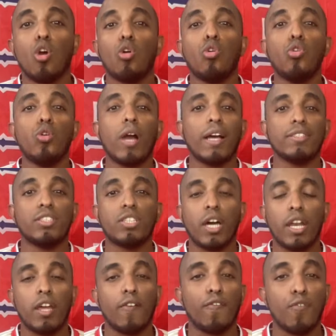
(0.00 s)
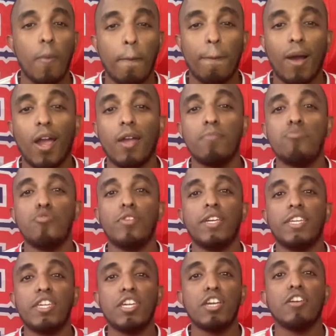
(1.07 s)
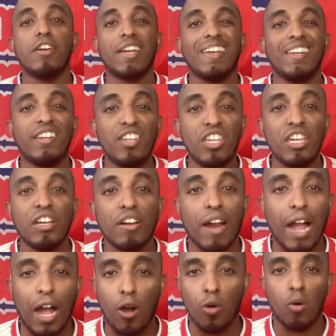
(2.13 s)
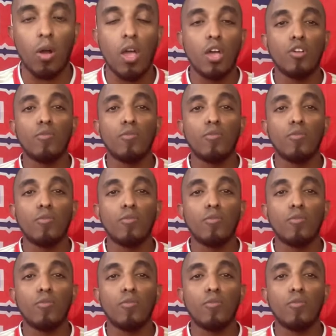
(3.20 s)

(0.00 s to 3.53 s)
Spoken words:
who has done it for Bayern Munich year in, year out.